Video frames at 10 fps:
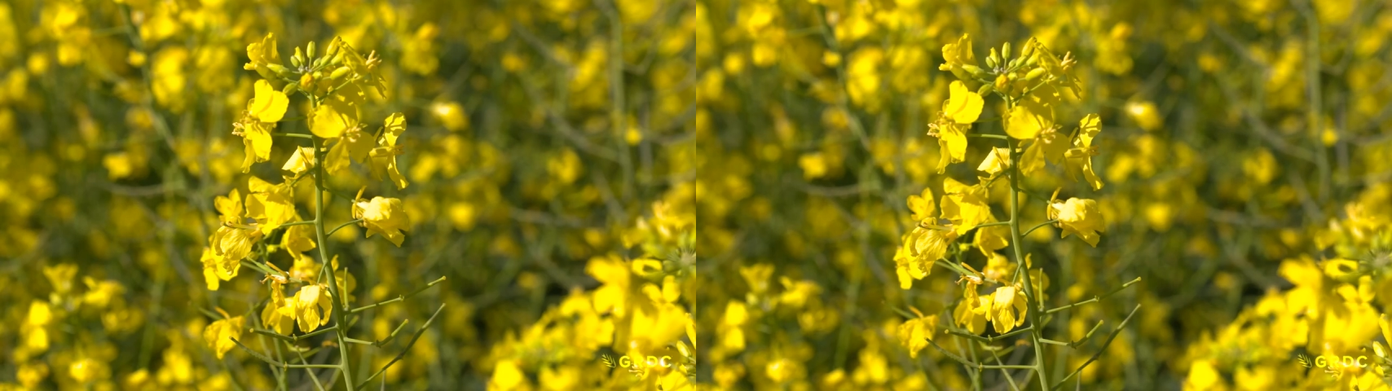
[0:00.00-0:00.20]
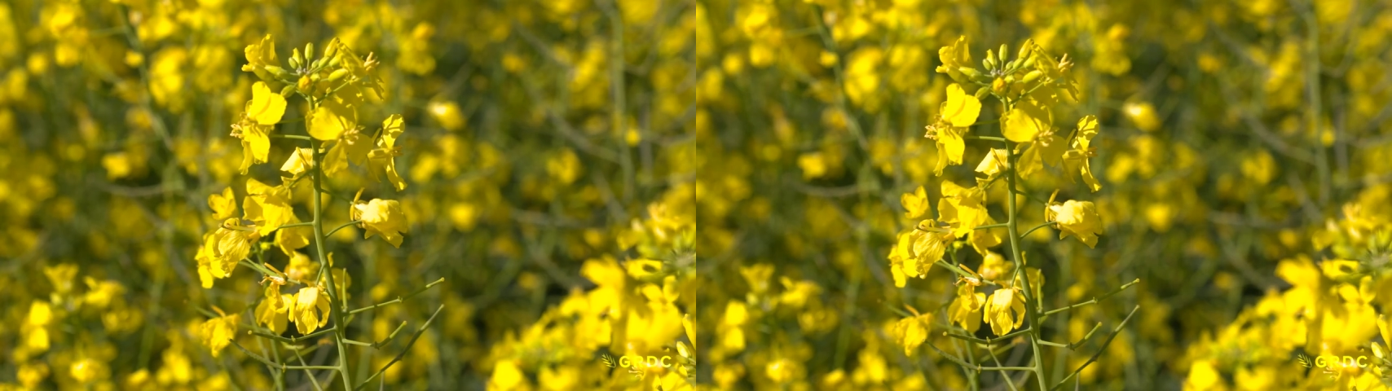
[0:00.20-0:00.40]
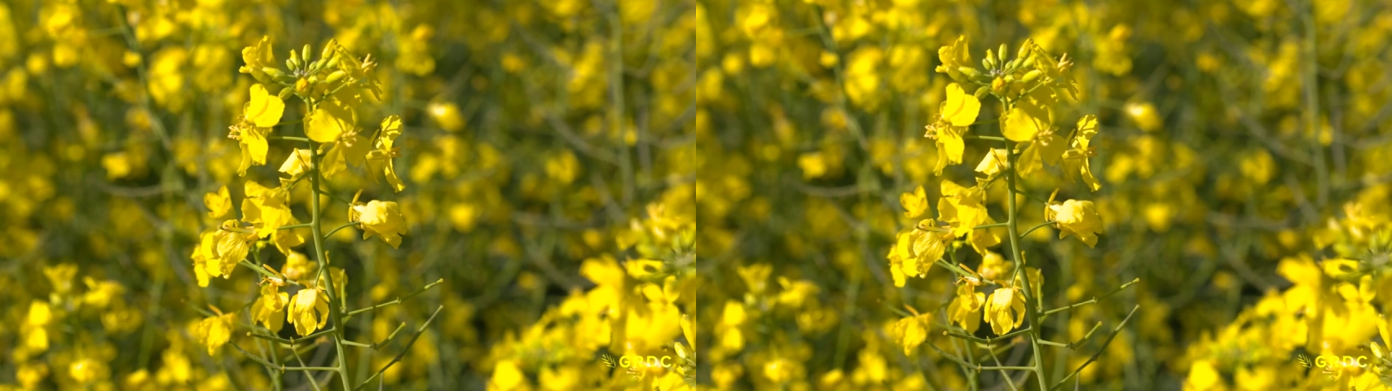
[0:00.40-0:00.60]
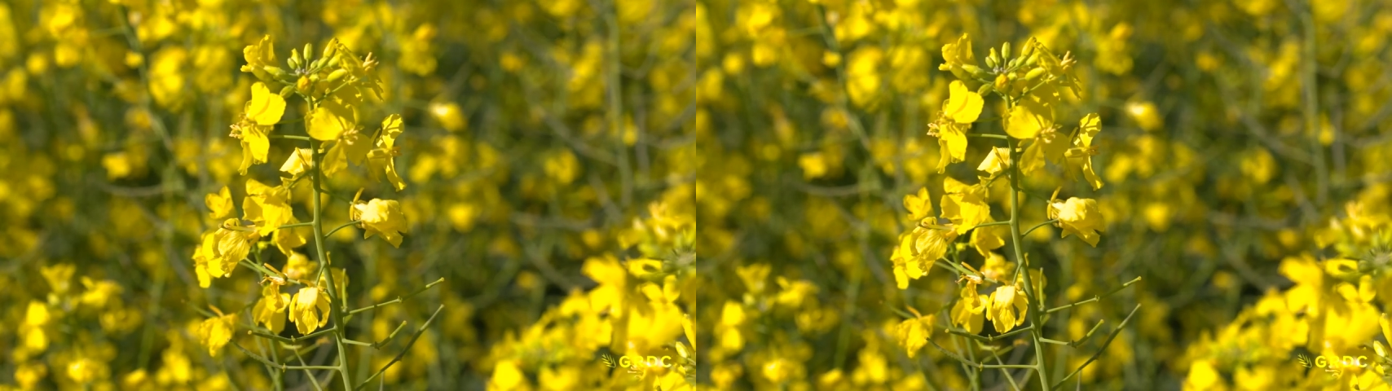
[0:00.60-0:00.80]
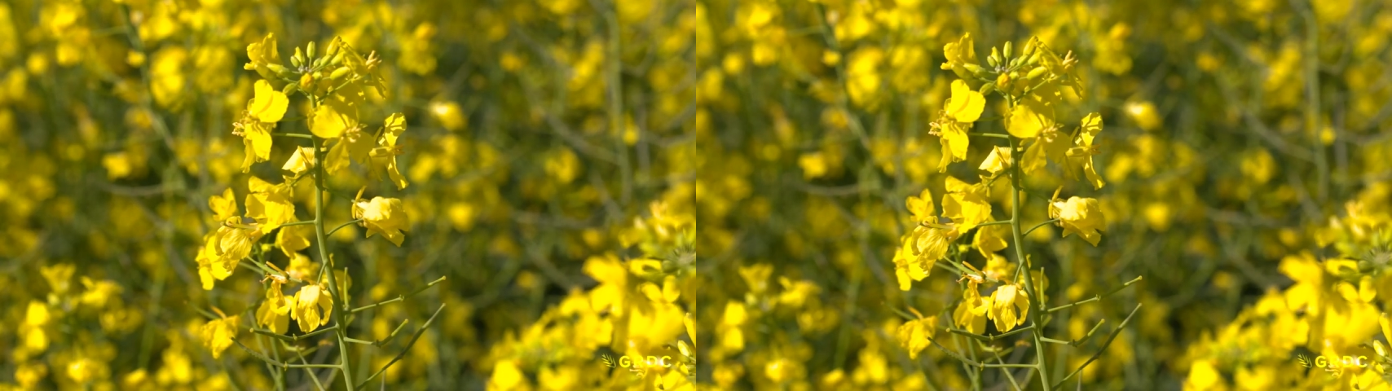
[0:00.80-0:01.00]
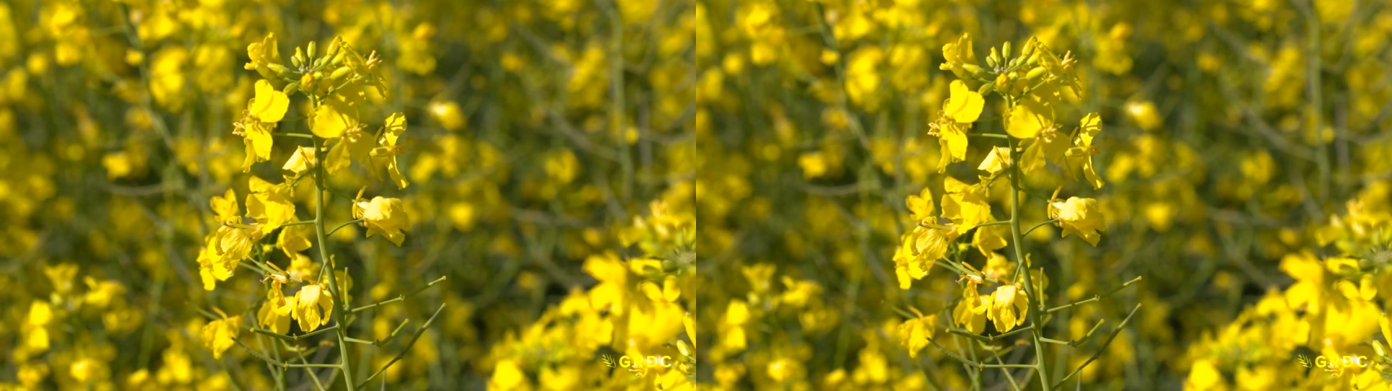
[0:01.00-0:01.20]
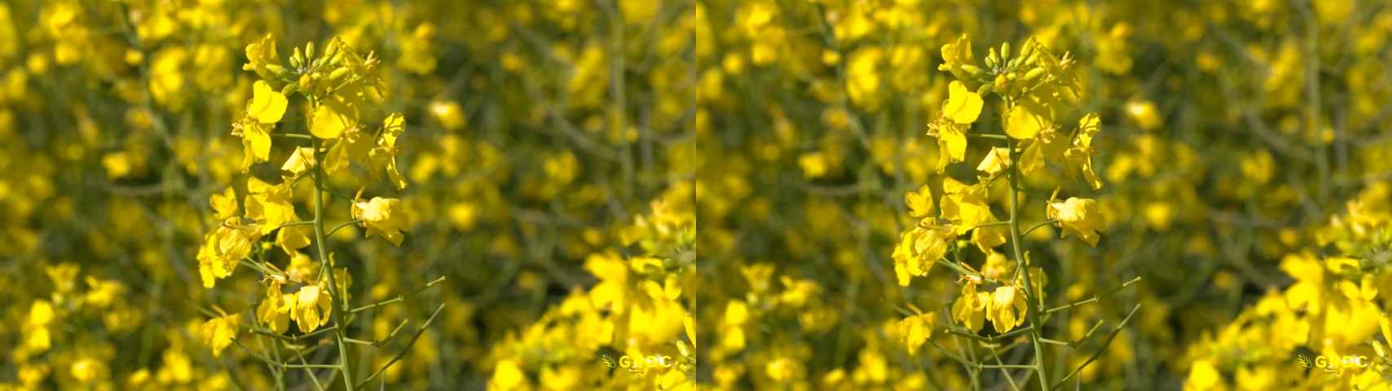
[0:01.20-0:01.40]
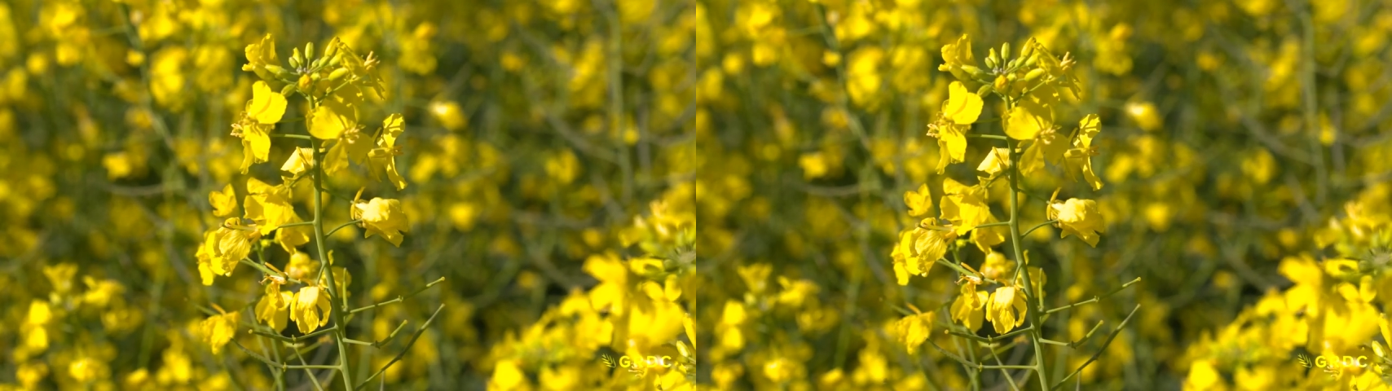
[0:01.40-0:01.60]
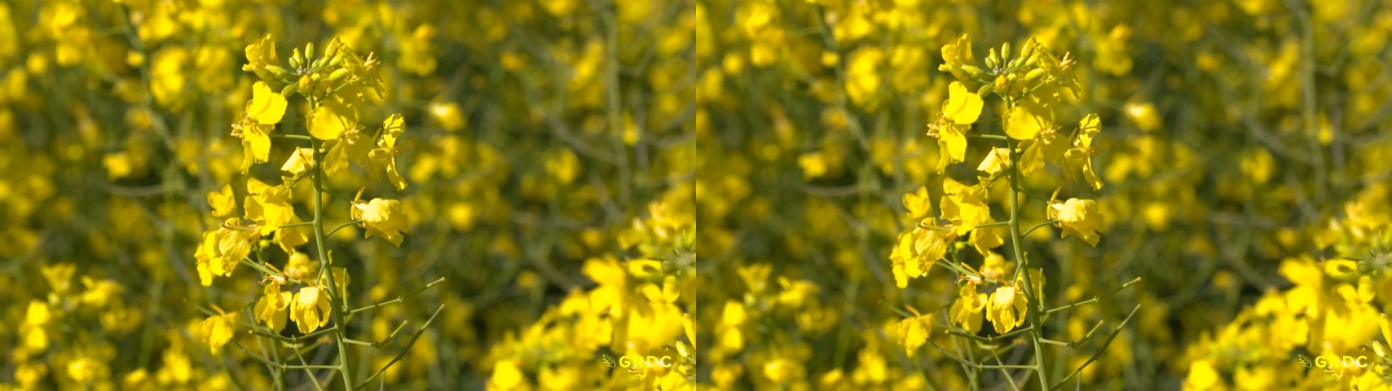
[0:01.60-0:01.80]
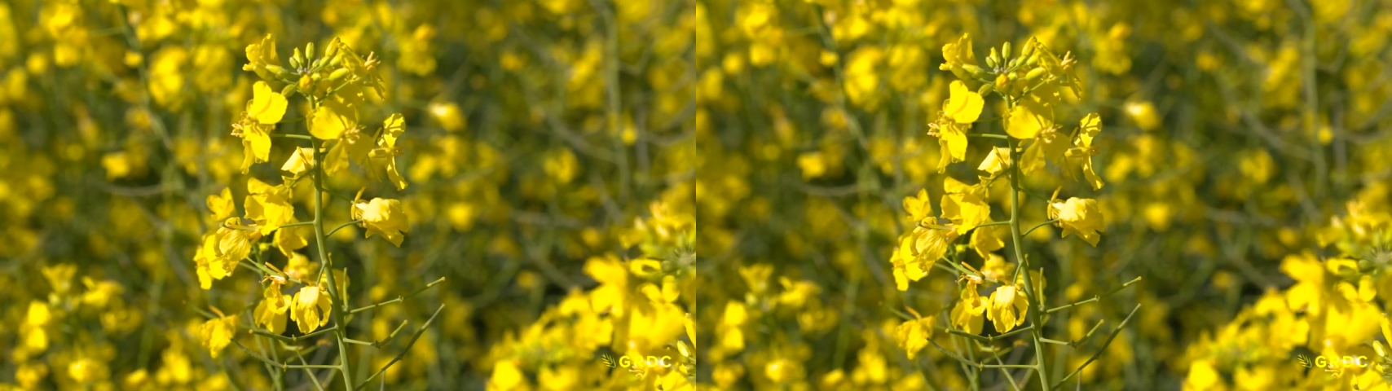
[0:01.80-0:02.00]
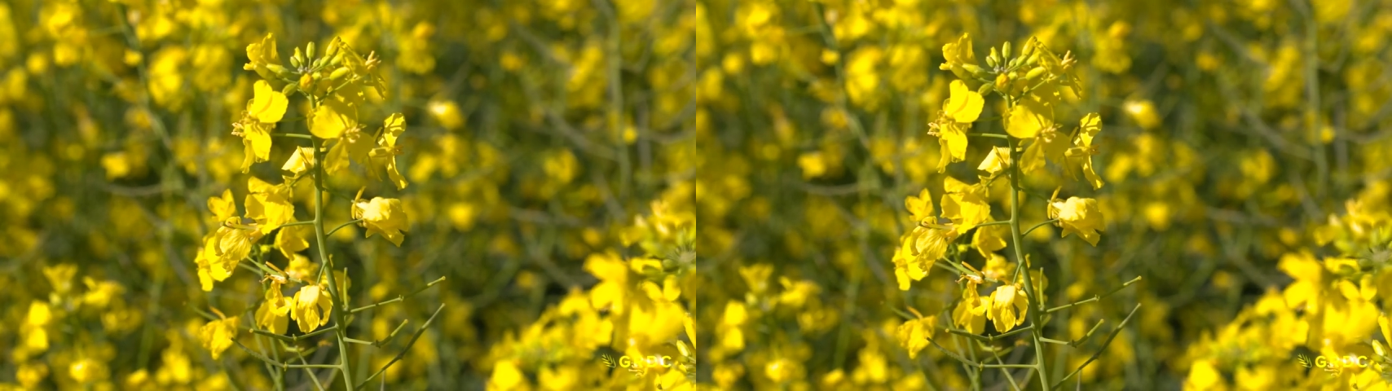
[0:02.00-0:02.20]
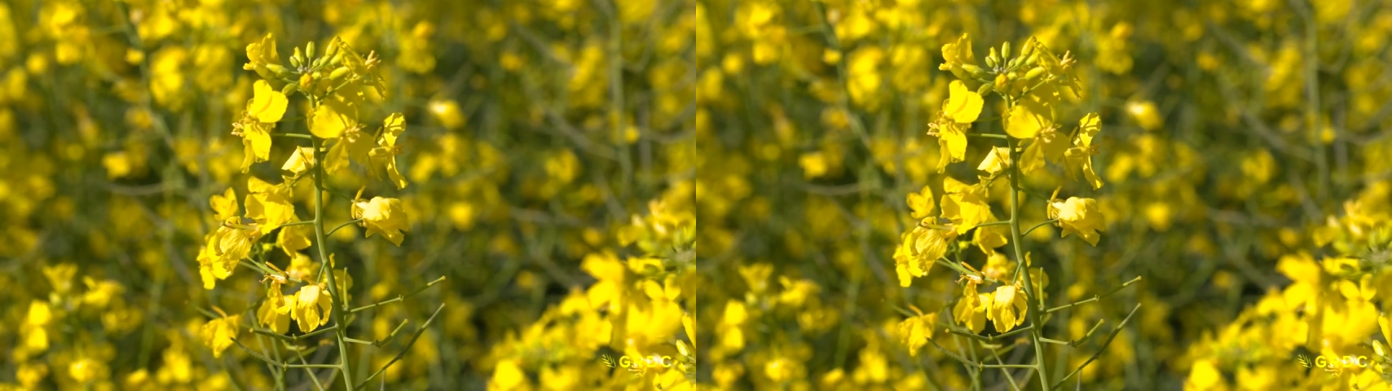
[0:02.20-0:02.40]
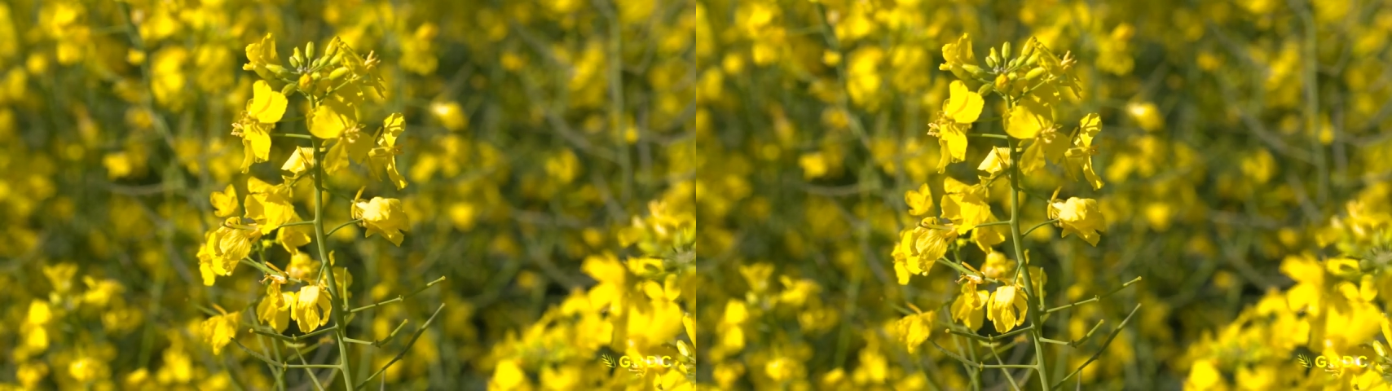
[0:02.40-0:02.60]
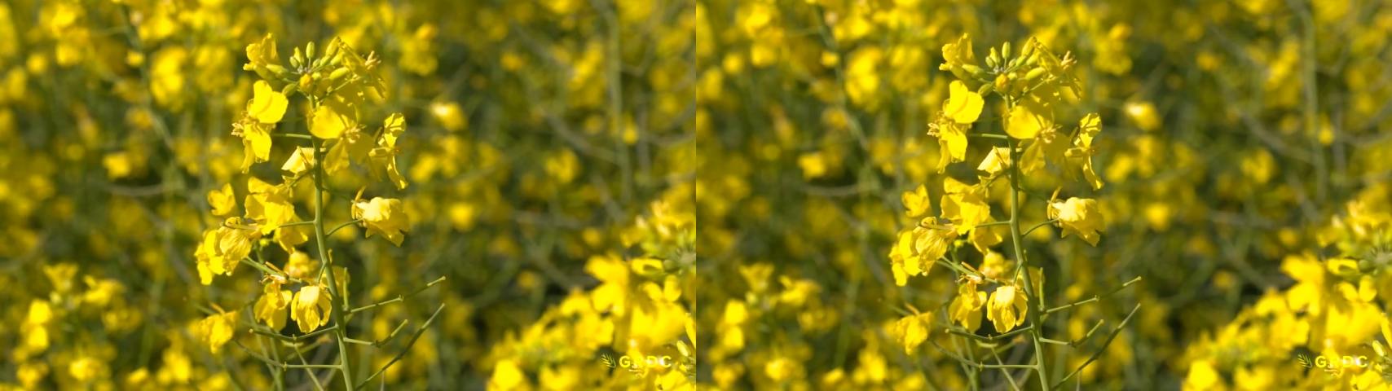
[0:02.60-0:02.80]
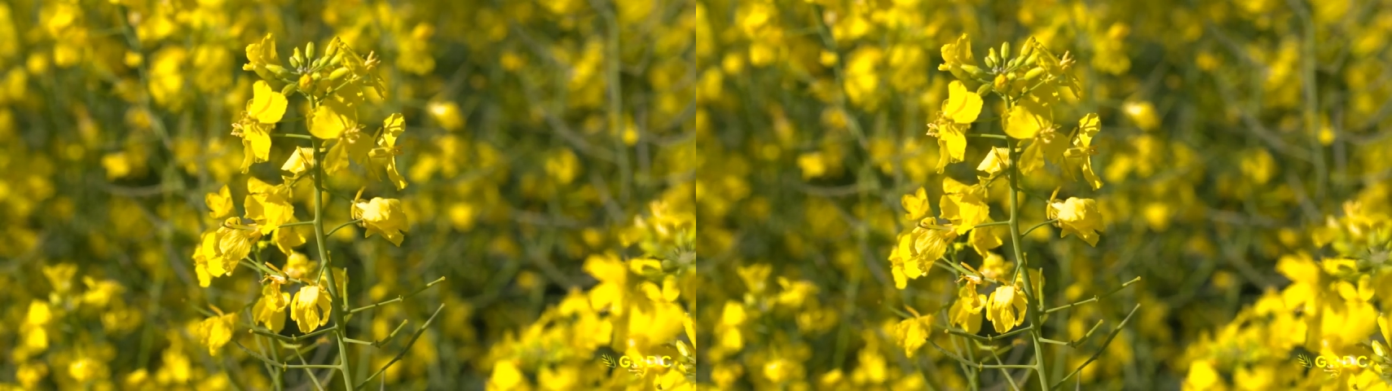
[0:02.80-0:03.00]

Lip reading: Nobody's mouth can be seen.